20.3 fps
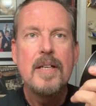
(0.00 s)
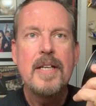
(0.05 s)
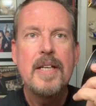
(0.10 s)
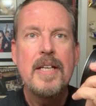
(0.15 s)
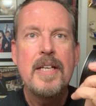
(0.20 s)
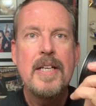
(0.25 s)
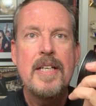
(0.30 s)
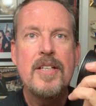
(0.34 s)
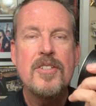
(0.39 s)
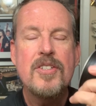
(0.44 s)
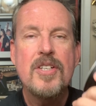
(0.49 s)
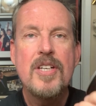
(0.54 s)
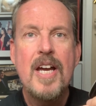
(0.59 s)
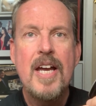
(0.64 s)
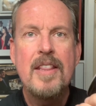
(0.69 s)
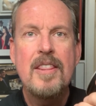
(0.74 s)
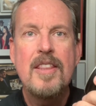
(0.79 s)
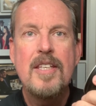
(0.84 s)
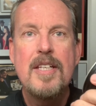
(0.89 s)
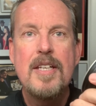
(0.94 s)
It's
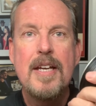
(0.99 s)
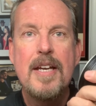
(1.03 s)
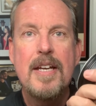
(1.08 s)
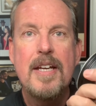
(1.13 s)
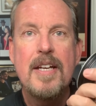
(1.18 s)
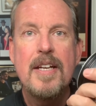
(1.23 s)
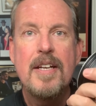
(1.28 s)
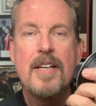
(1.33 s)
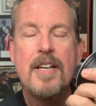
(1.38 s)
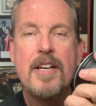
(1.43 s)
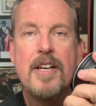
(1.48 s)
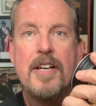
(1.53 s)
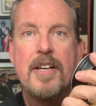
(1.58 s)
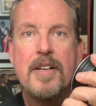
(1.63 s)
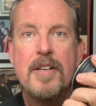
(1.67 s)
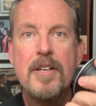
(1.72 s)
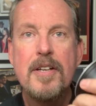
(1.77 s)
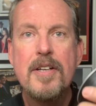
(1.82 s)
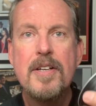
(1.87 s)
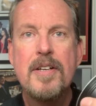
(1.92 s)
got the uh,
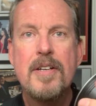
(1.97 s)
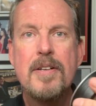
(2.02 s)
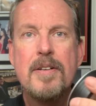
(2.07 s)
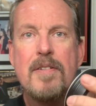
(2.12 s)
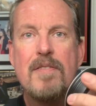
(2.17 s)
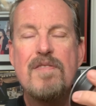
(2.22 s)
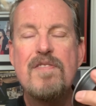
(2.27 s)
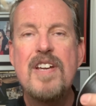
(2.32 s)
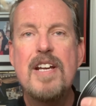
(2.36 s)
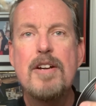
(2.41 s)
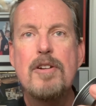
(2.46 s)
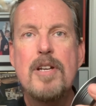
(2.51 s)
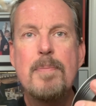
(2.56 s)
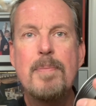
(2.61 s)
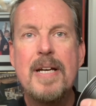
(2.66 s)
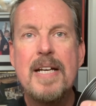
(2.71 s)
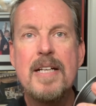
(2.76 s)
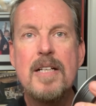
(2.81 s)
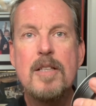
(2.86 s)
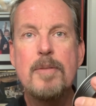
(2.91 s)
very
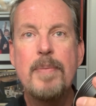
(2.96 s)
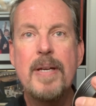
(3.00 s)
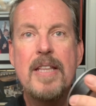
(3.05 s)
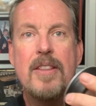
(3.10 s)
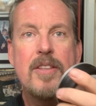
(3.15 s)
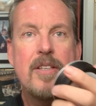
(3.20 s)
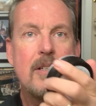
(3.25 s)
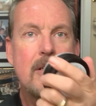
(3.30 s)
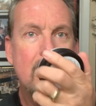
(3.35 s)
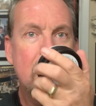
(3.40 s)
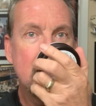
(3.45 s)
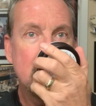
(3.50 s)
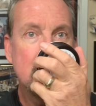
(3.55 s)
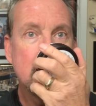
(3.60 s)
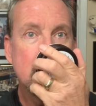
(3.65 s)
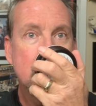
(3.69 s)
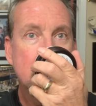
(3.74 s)
mild menthol and